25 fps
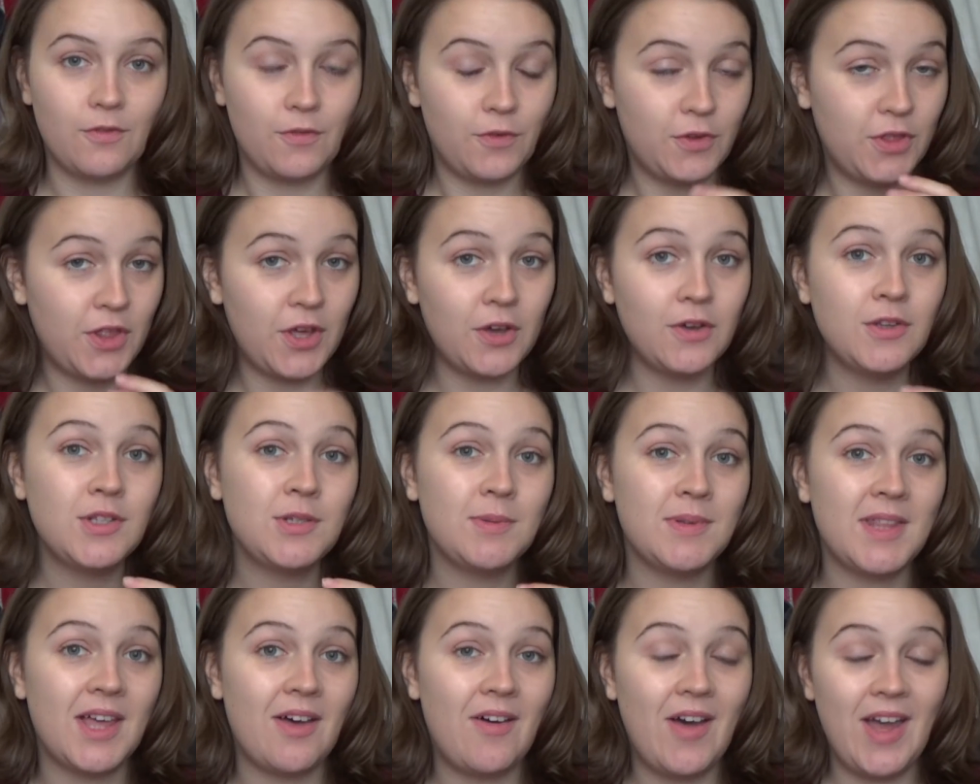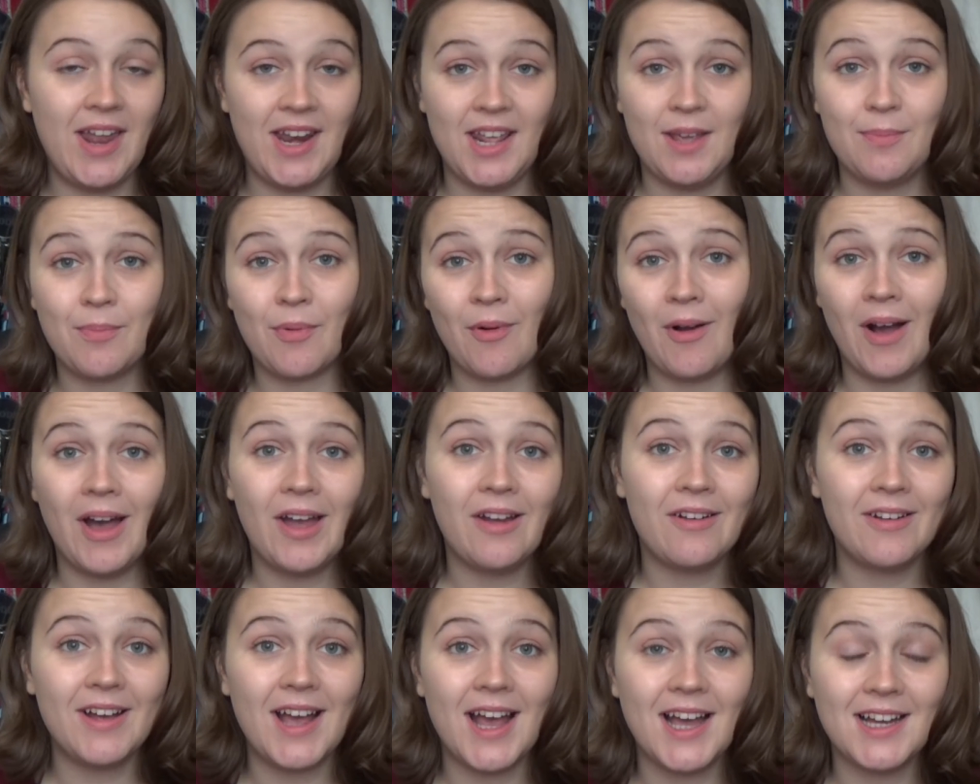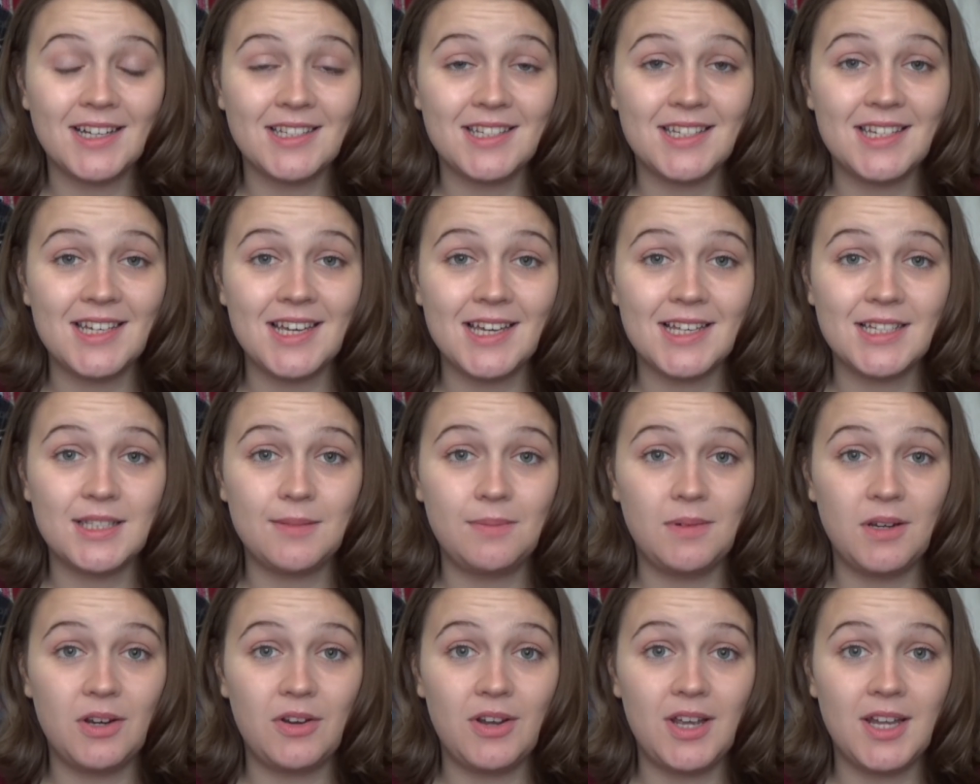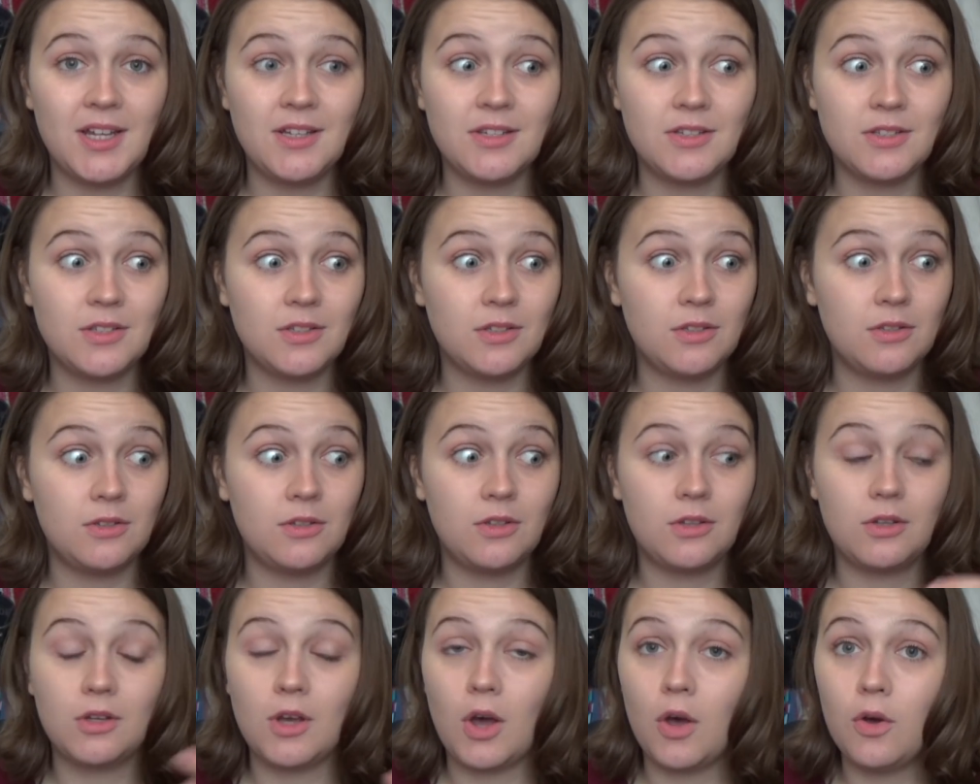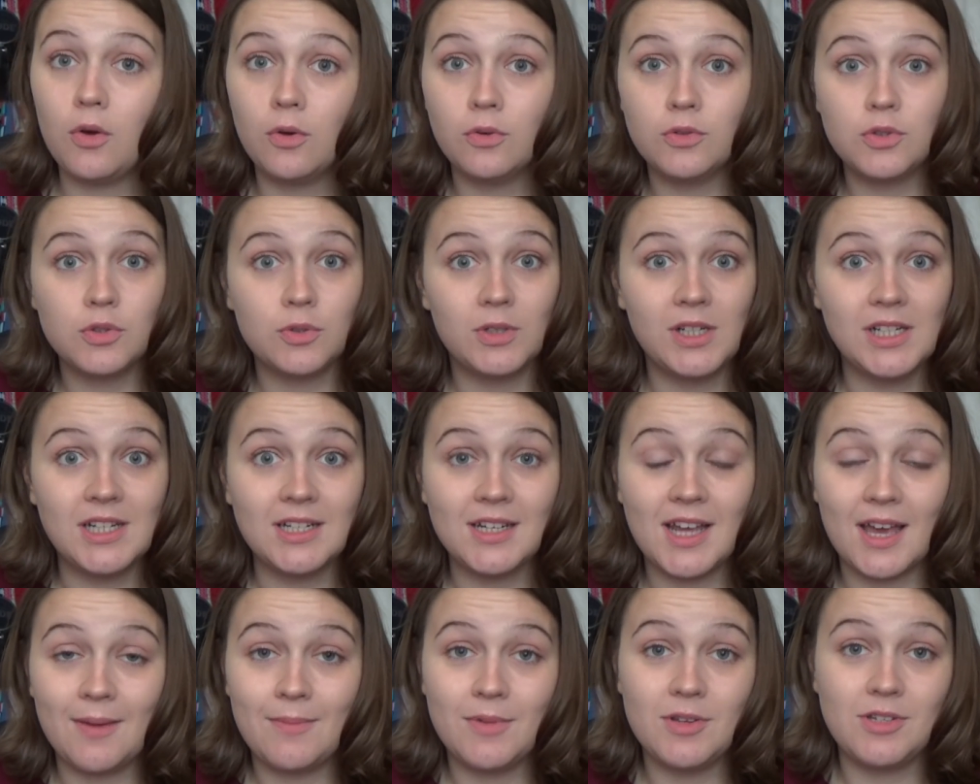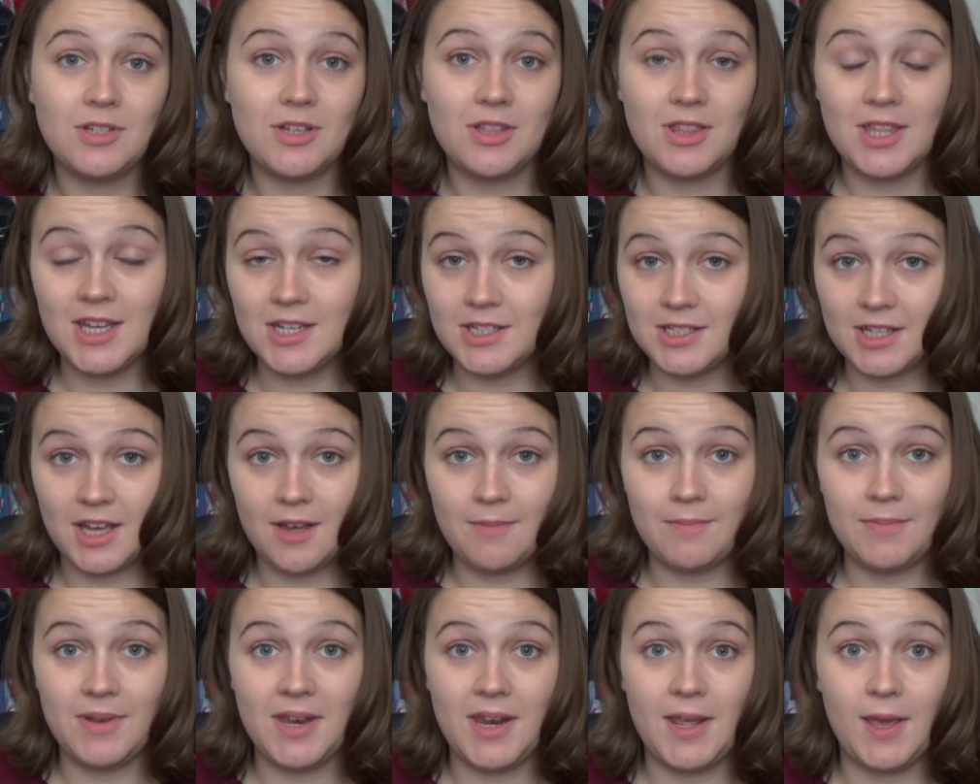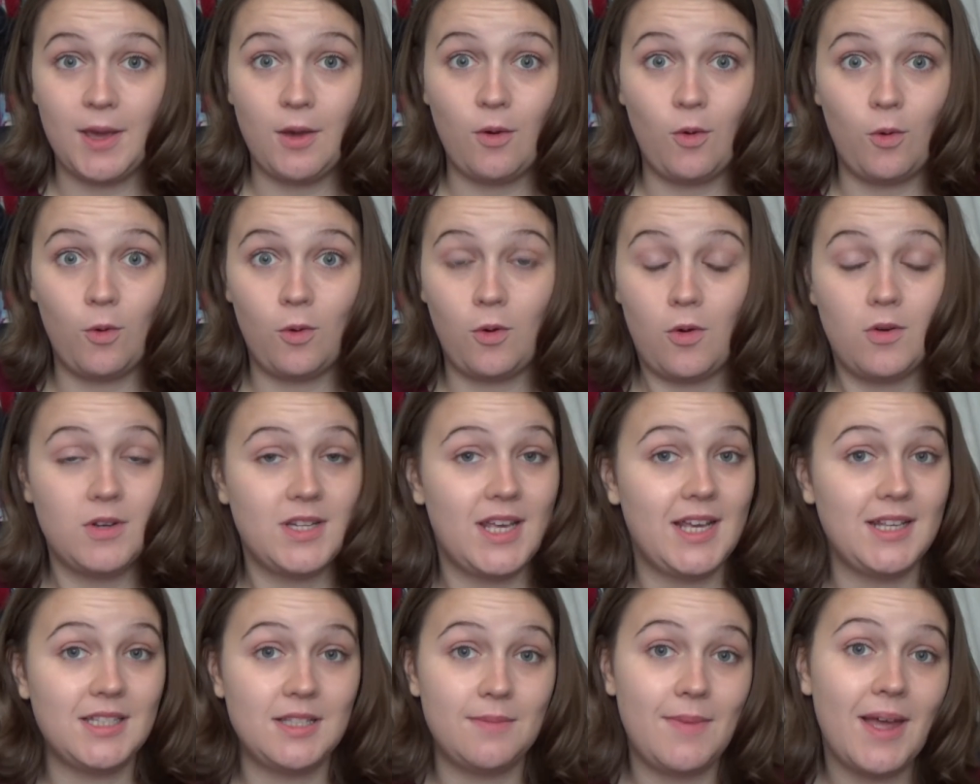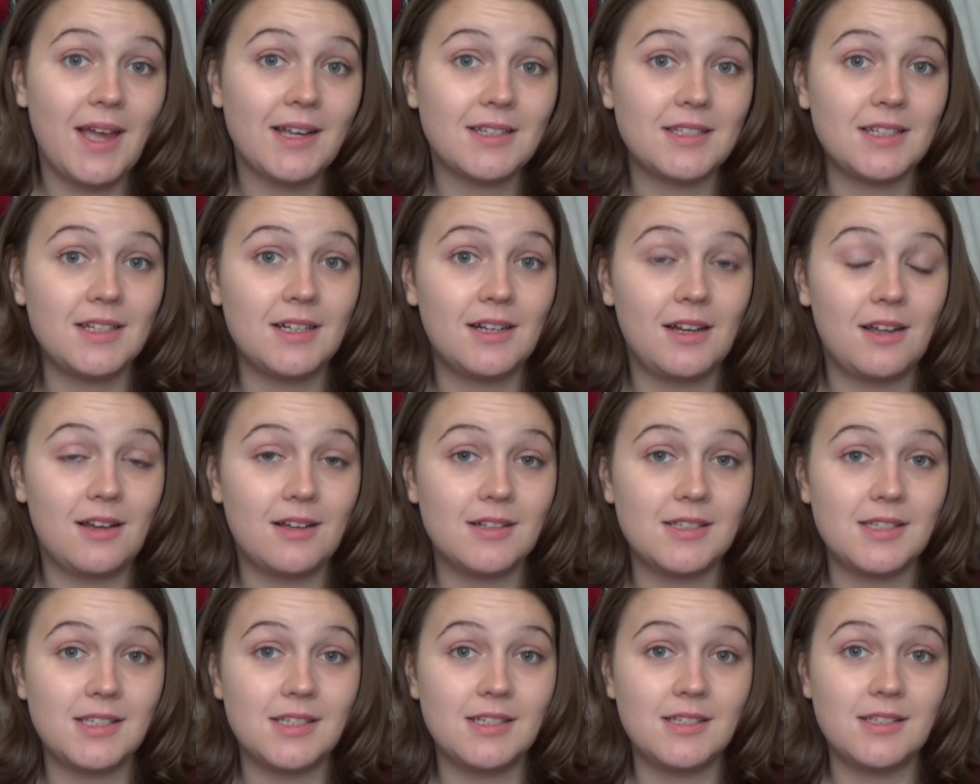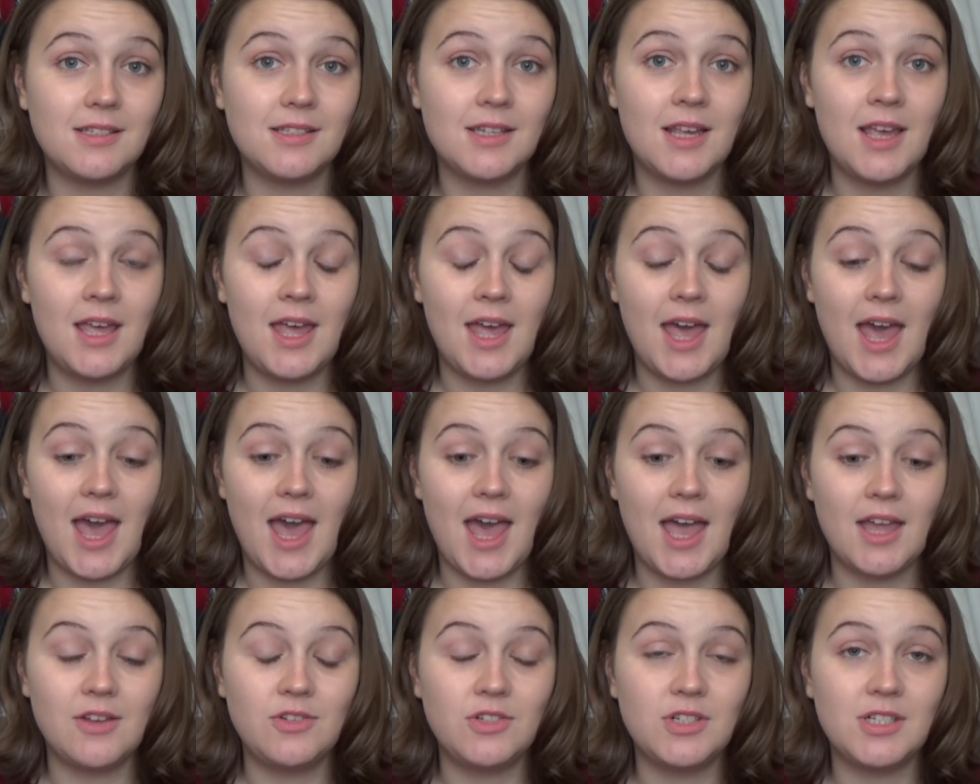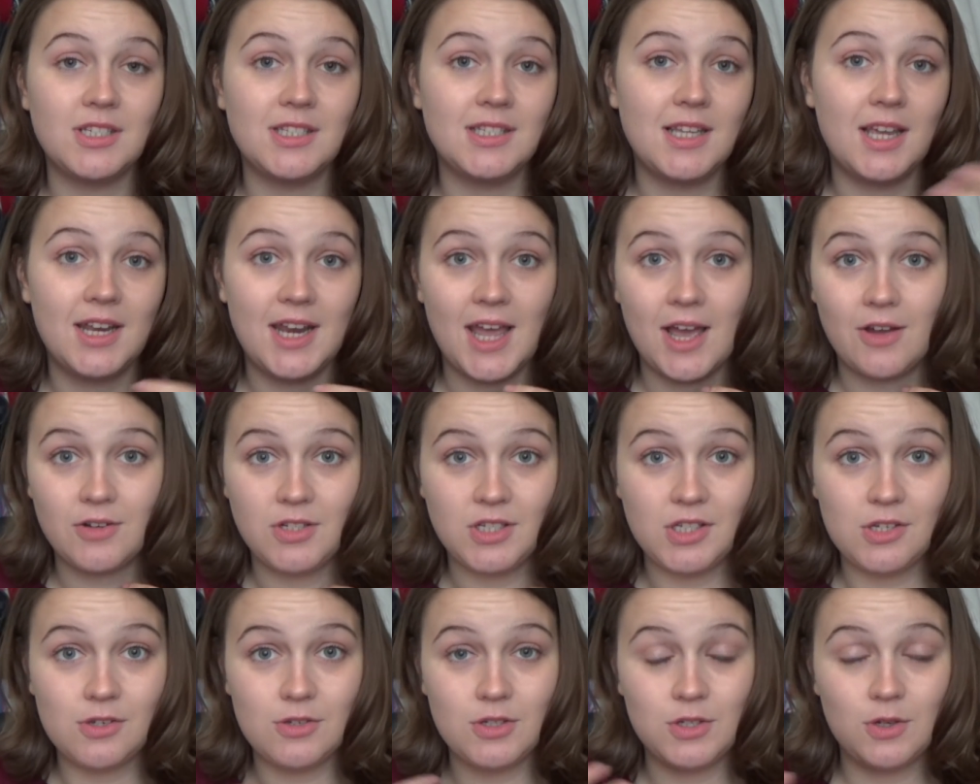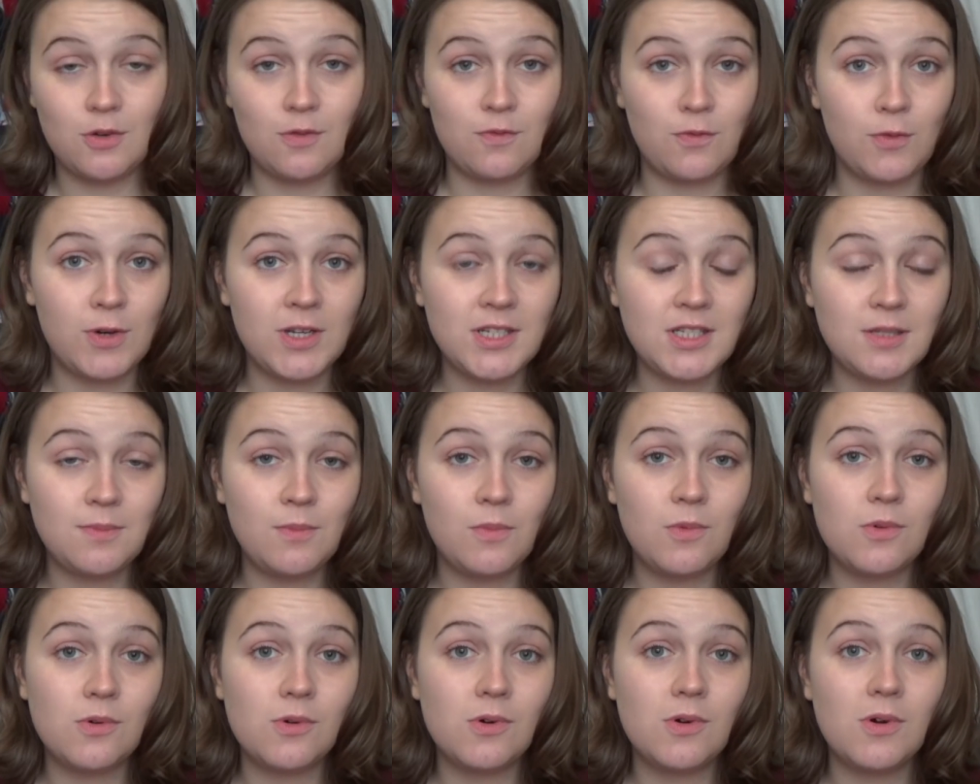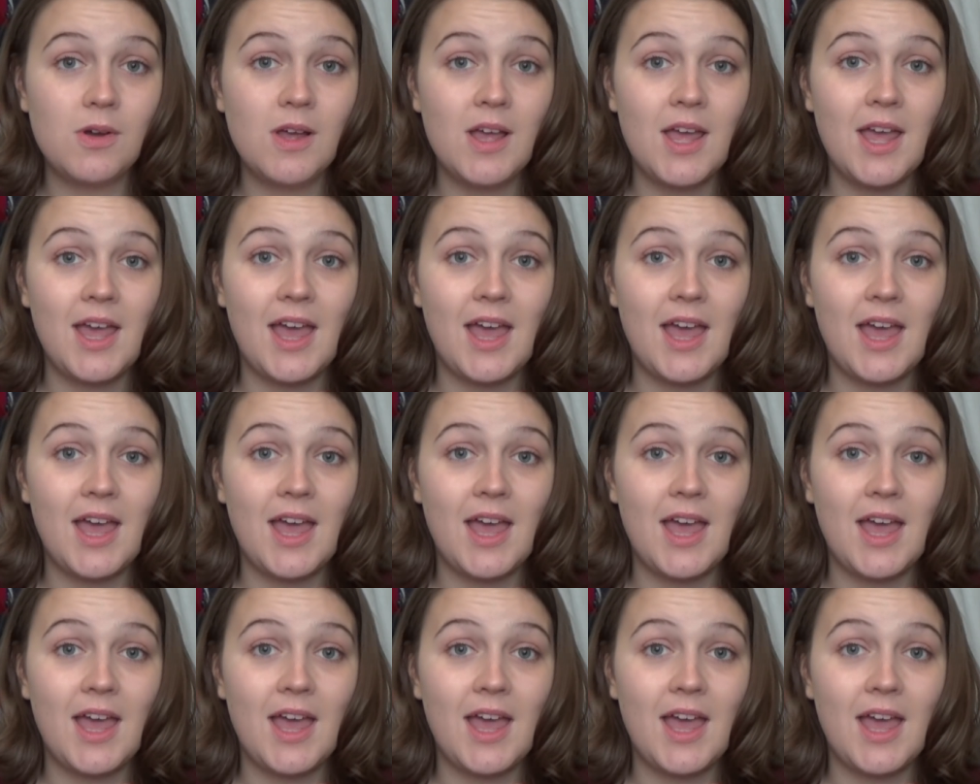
For those without any prior acting experience, go join an amateur theatre company or take some acting classes and just learn how to use your voice more